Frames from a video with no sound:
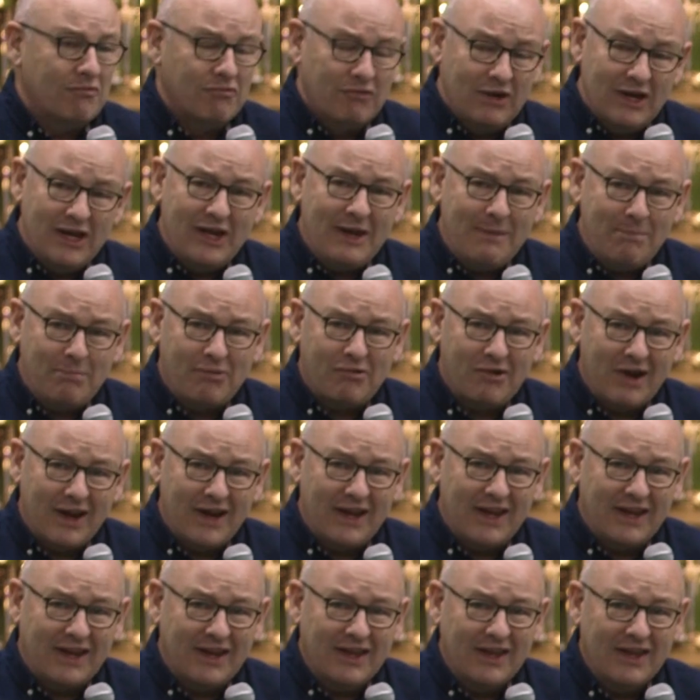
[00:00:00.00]
really
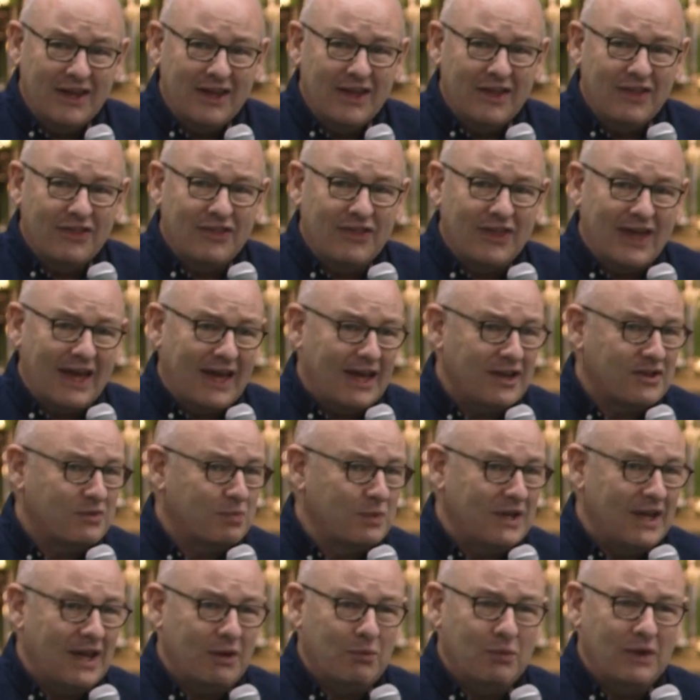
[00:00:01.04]
praying that
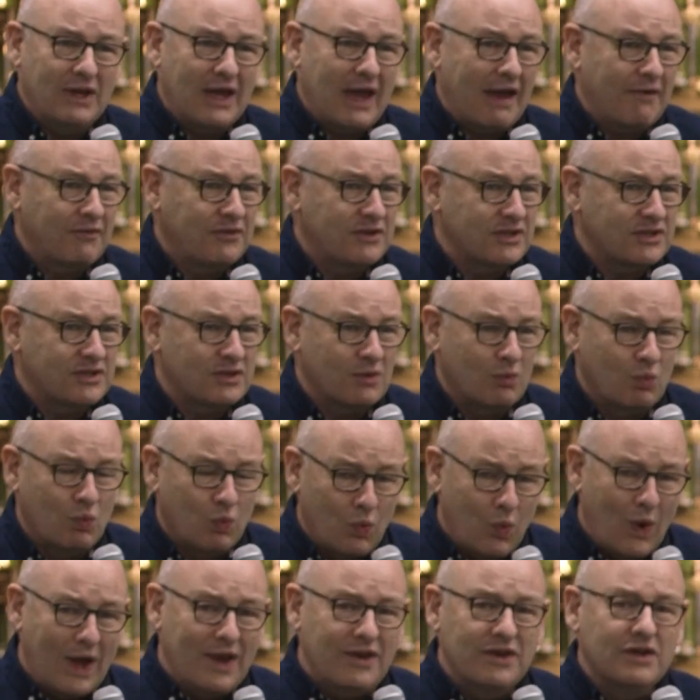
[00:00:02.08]
we have just a
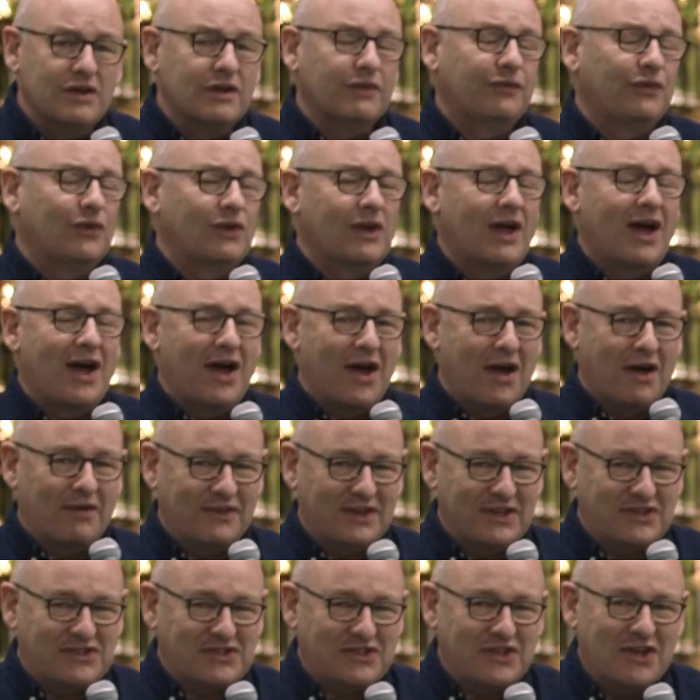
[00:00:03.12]
wonderful
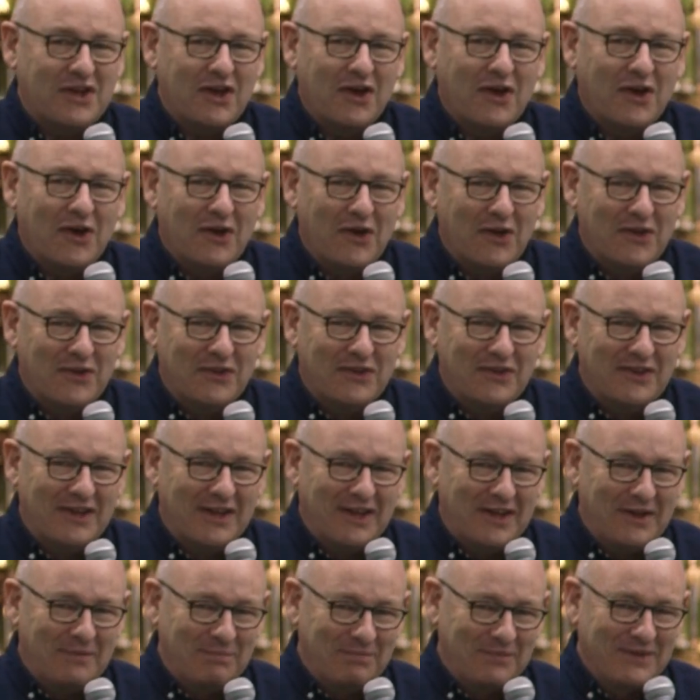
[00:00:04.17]
harvest
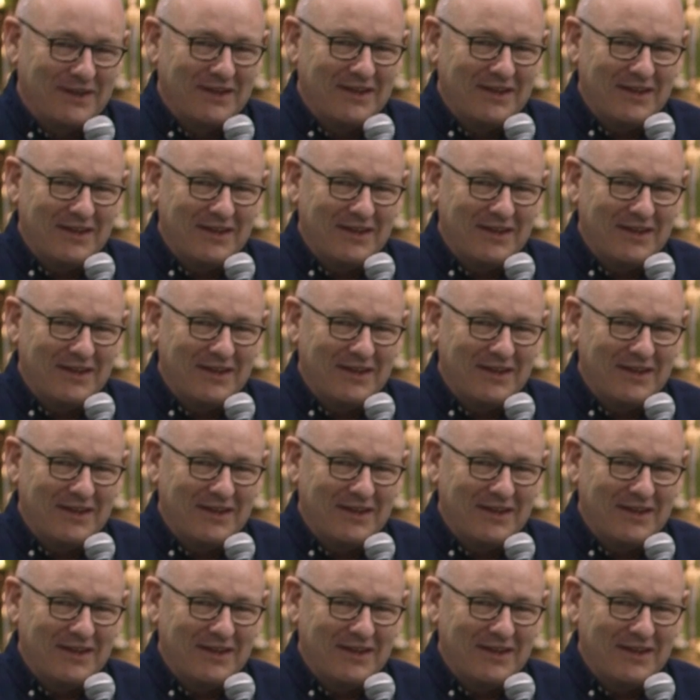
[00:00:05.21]
on